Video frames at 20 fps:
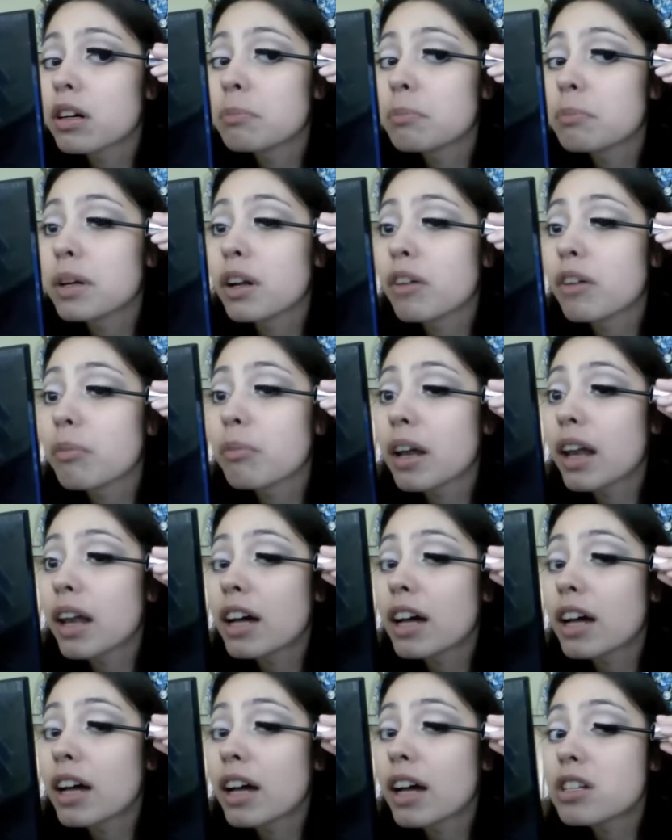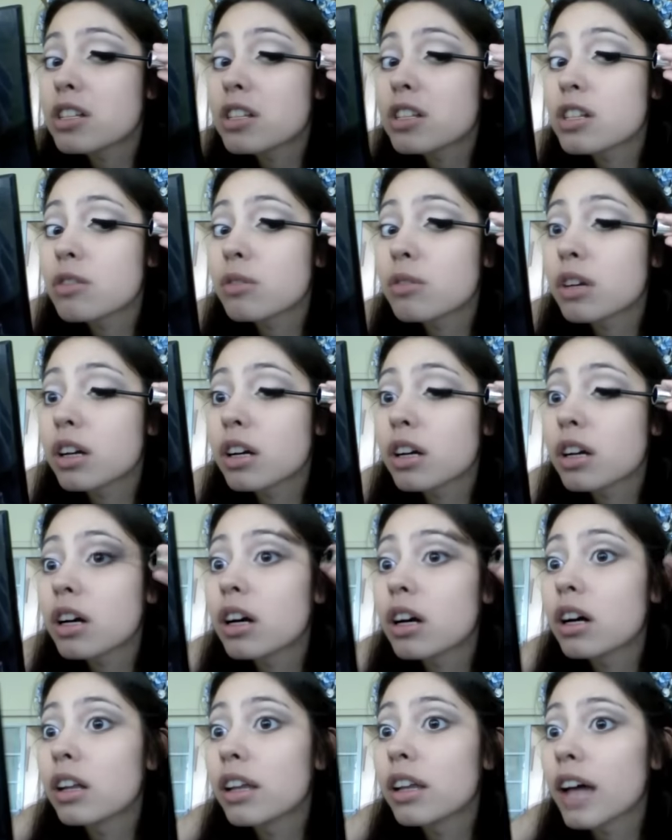bit of my lashes too and
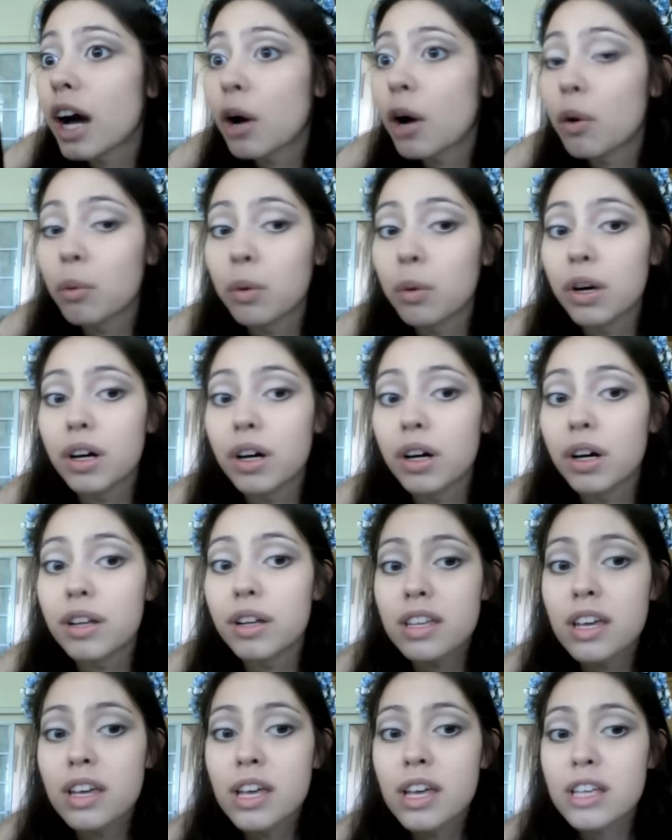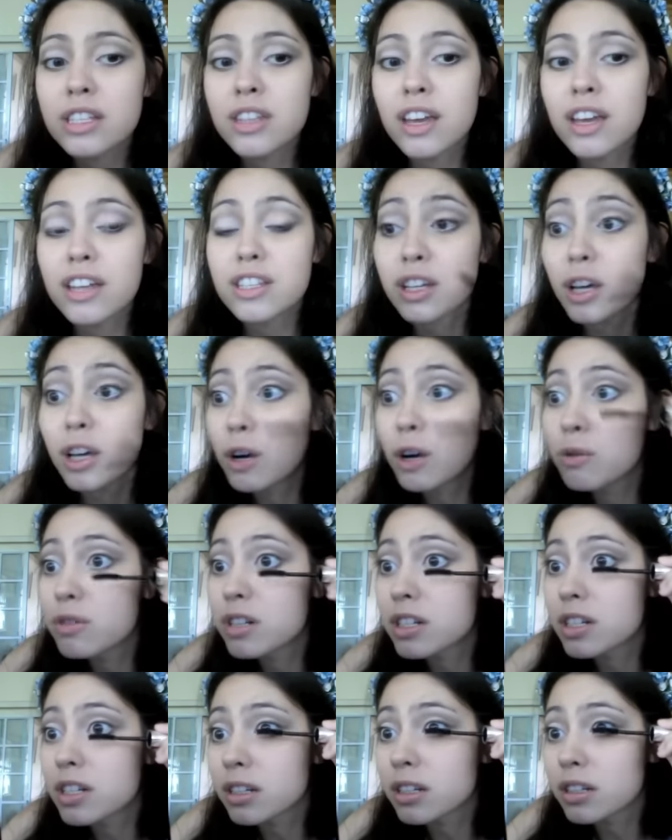curl it outwards so that it's
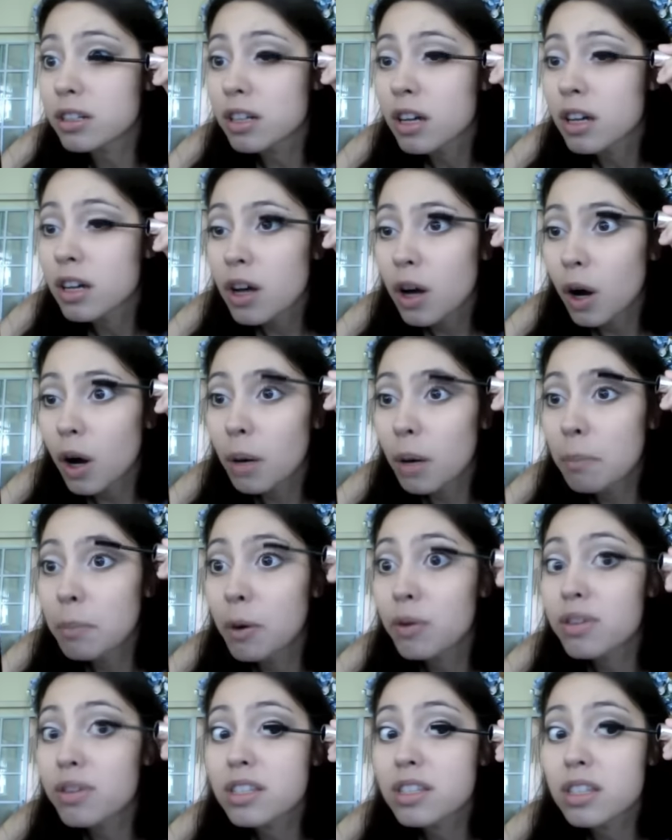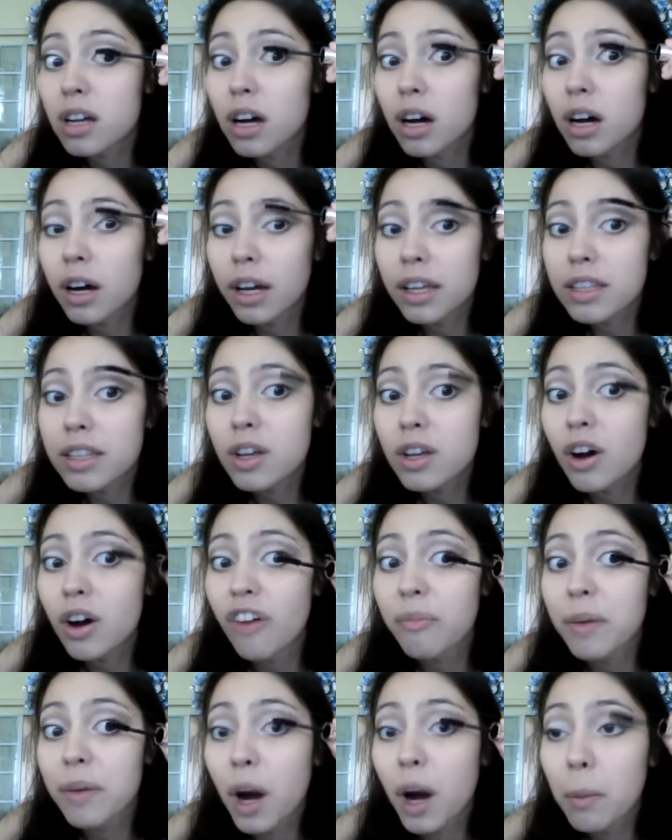coated on both sides
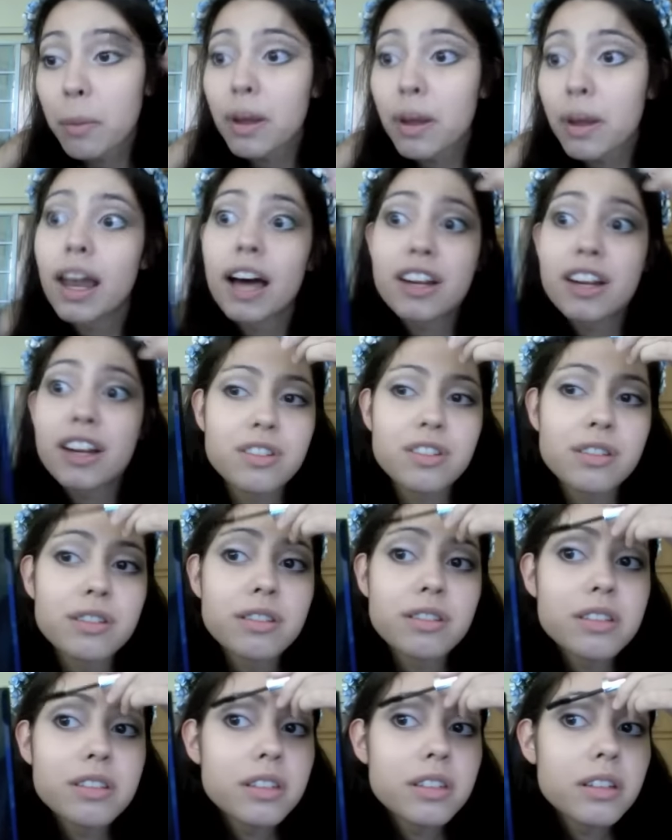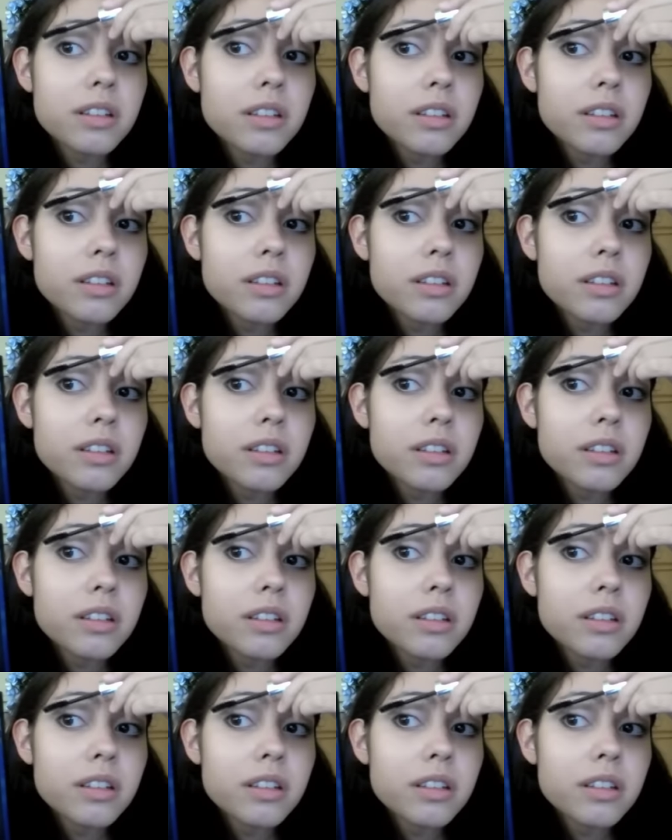of my upper lashes.